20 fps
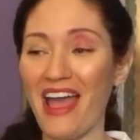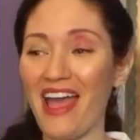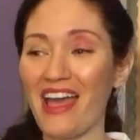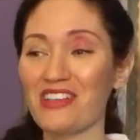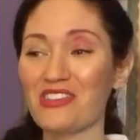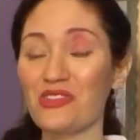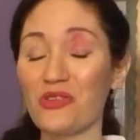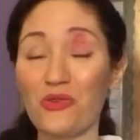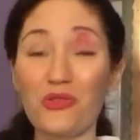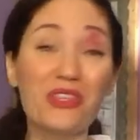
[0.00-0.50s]

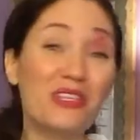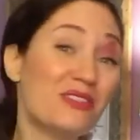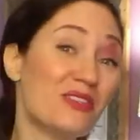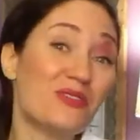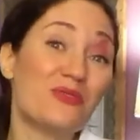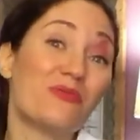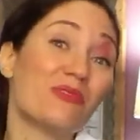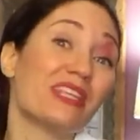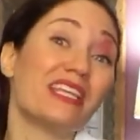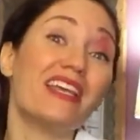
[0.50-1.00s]
So this
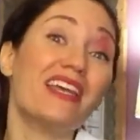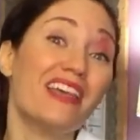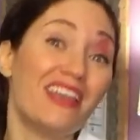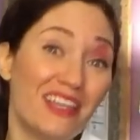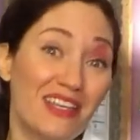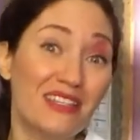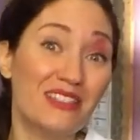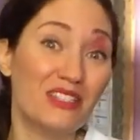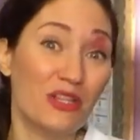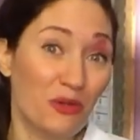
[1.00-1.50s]
is really
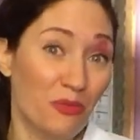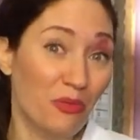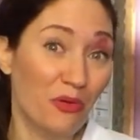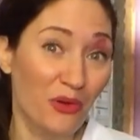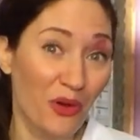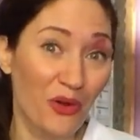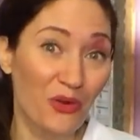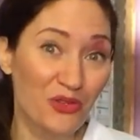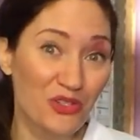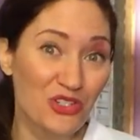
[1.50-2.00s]
his
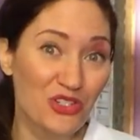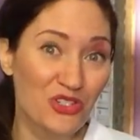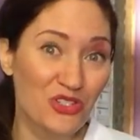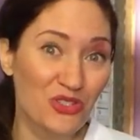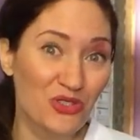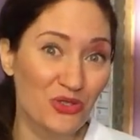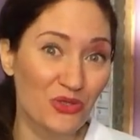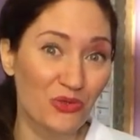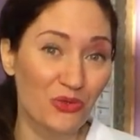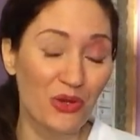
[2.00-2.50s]
approach
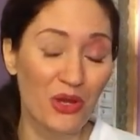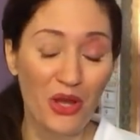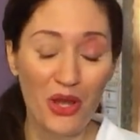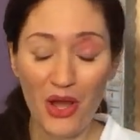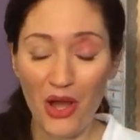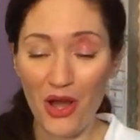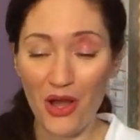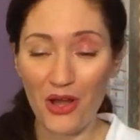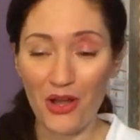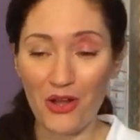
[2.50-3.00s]
to,
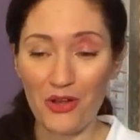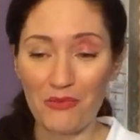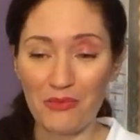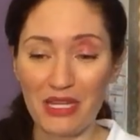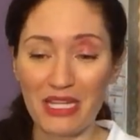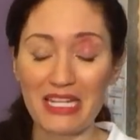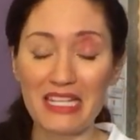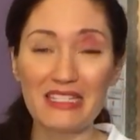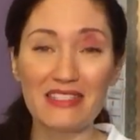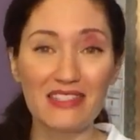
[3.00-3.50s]

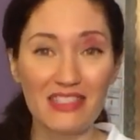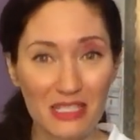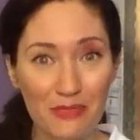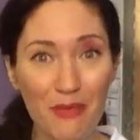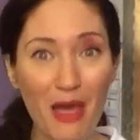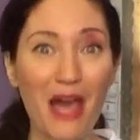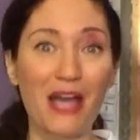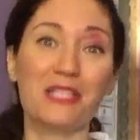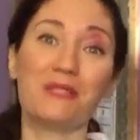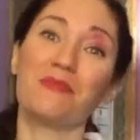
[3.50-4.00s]
and he's since
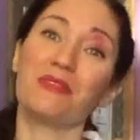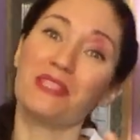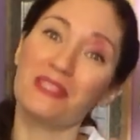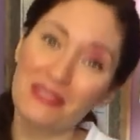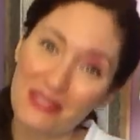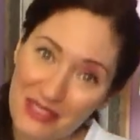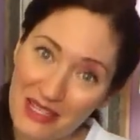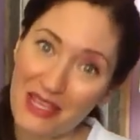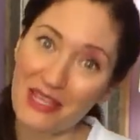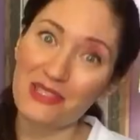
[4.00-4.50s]
passed, but this
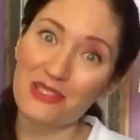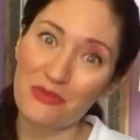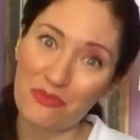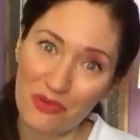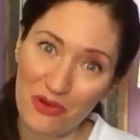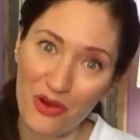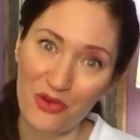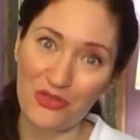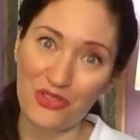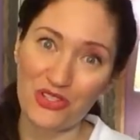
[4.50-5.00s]
is his
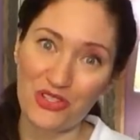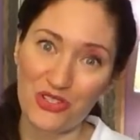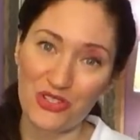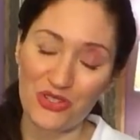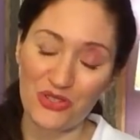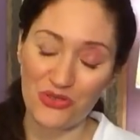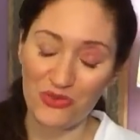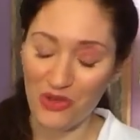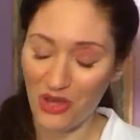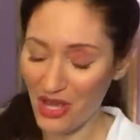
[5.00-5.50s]
approach
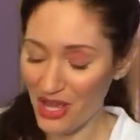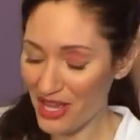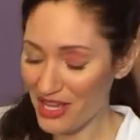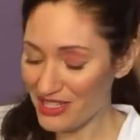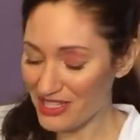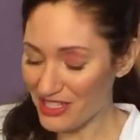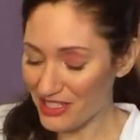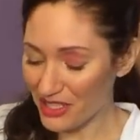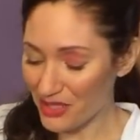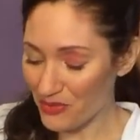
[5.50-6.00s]
to
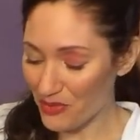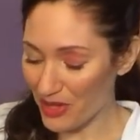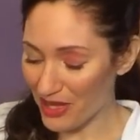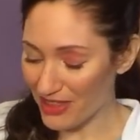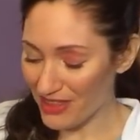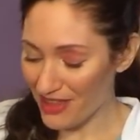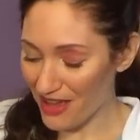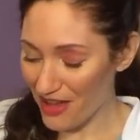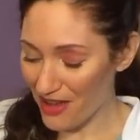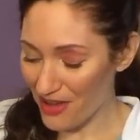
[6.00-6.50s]
dealing with